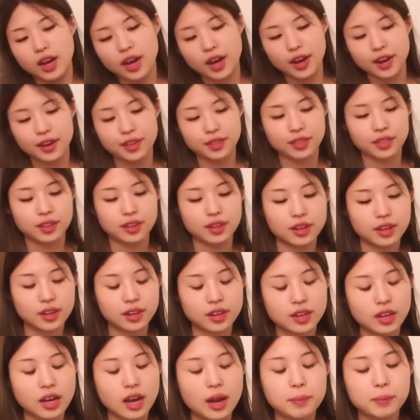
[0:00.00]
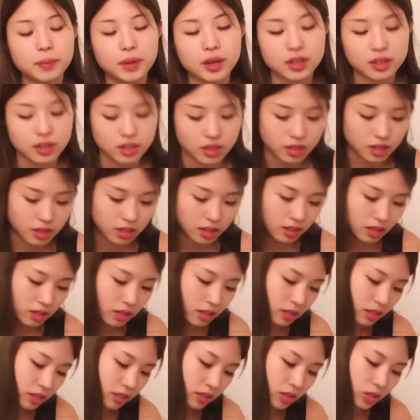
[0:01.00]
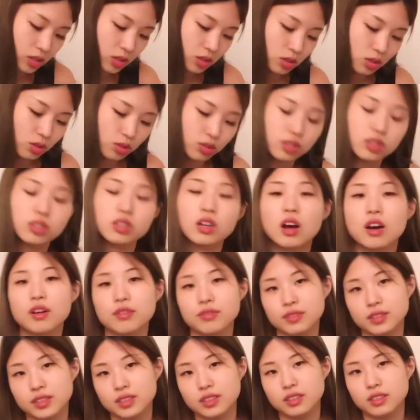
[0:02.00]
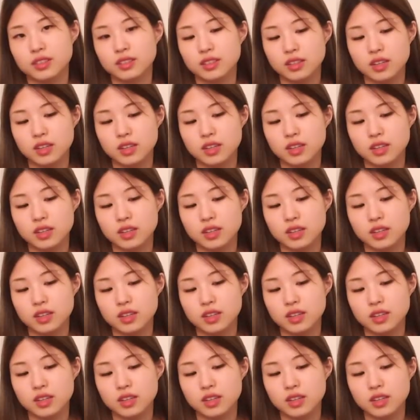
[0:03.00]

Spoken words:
I think I'm gonna use it often.